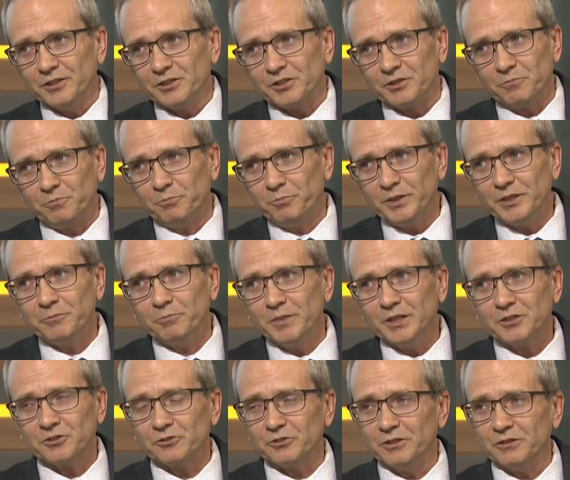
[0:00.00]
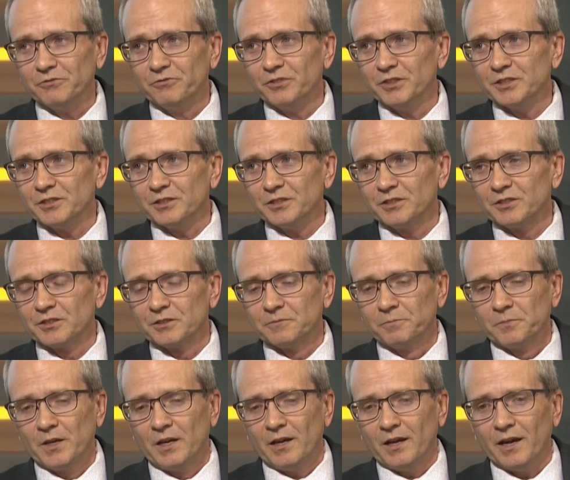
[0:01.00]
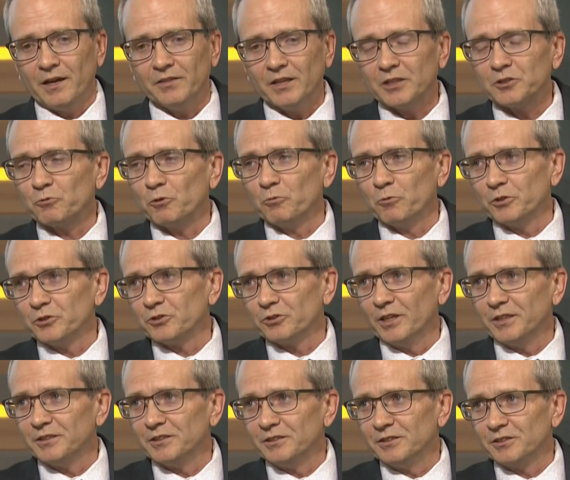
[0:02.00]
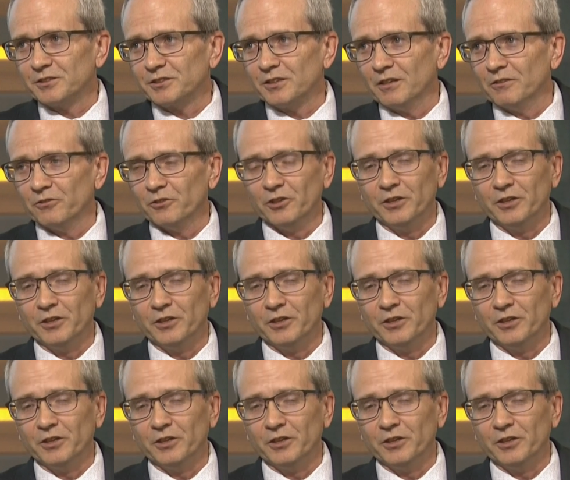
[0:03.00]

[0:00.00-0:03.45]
is a big mystery of physics, and that's what we're trying to discover.